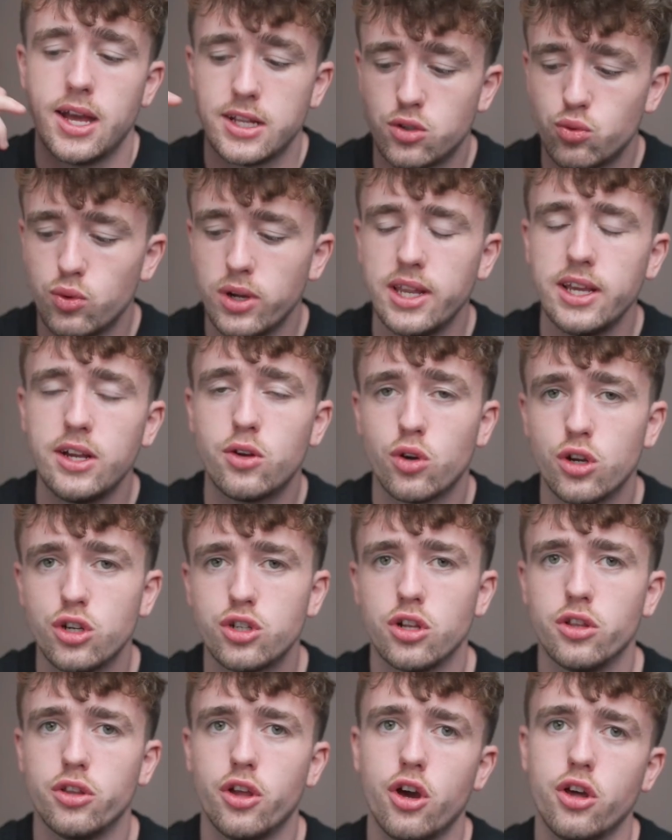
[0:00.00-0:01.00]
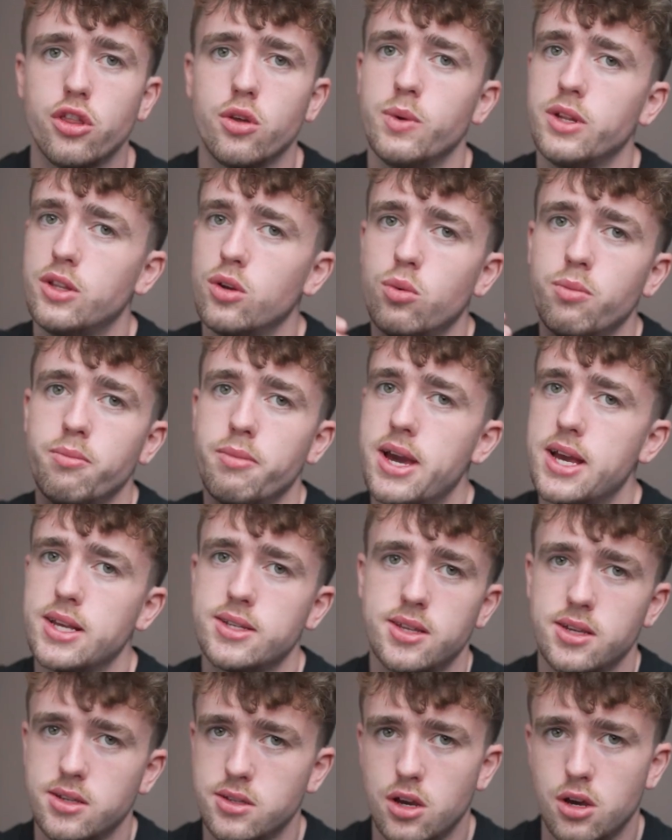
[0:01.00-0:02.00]
It's really crucial now that we don't mess
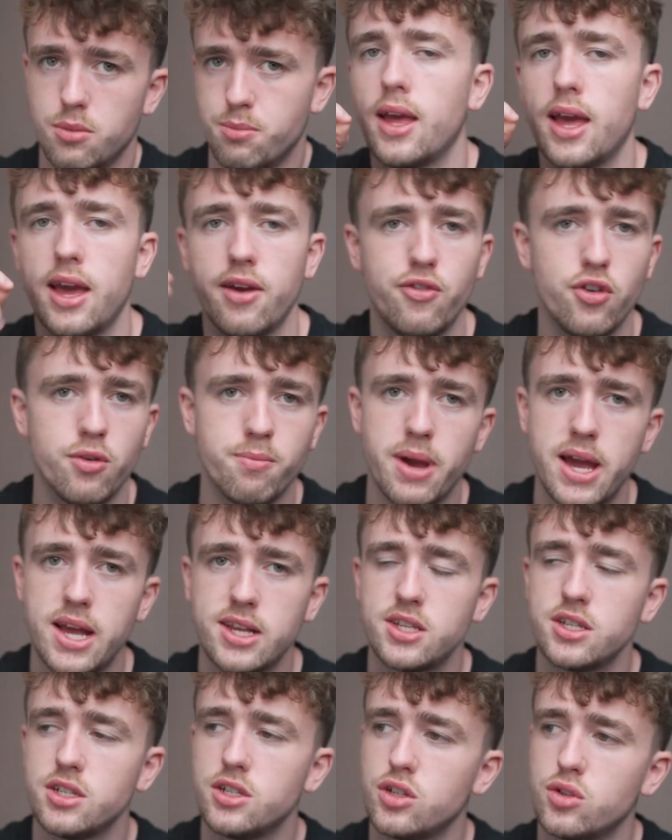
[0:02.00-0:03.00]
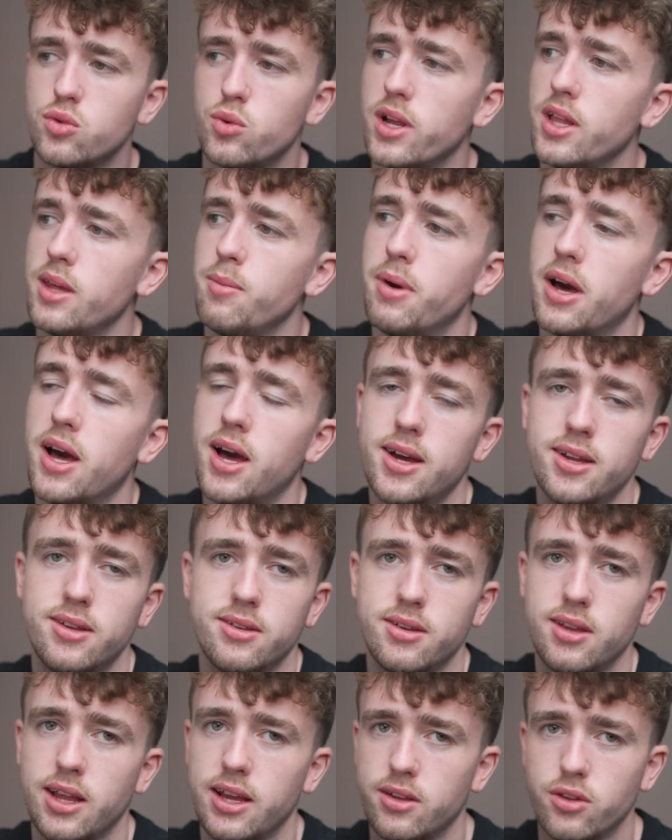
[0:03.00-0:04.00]
this up. If your message is really bad,
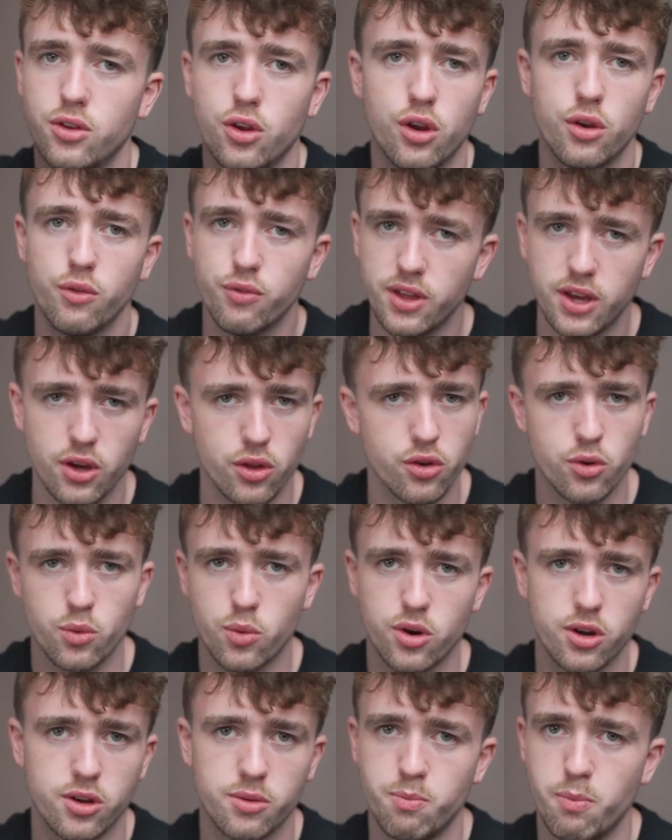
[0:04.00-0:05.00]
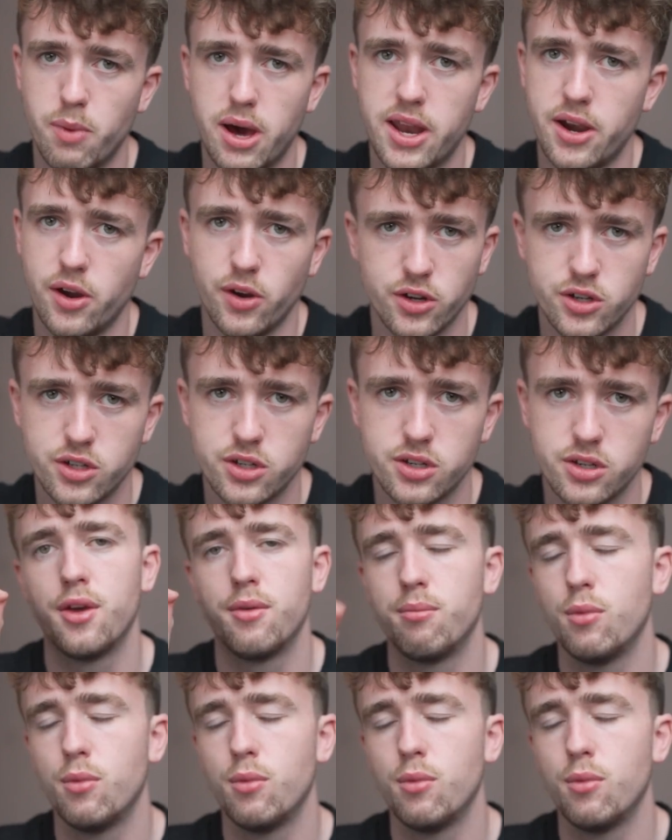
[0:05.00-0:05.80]
like, none of the other work matters.